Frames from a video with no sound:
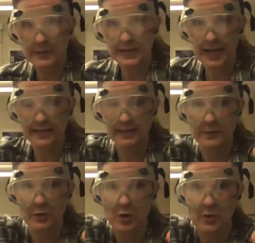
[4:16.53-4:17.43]

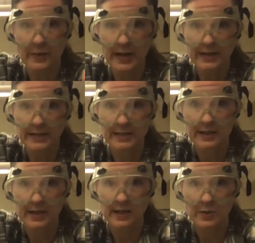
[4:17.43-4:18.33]
potassium chromate,
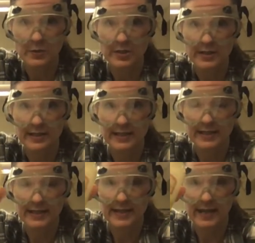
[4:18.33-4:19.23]
which is
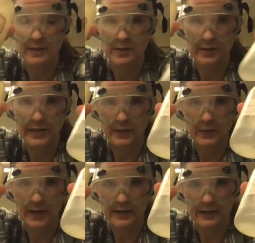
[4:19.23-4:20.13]
this yellow
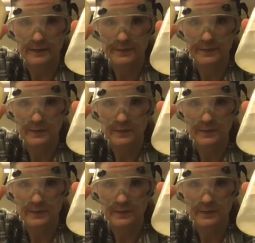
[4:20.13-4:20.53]
liquid.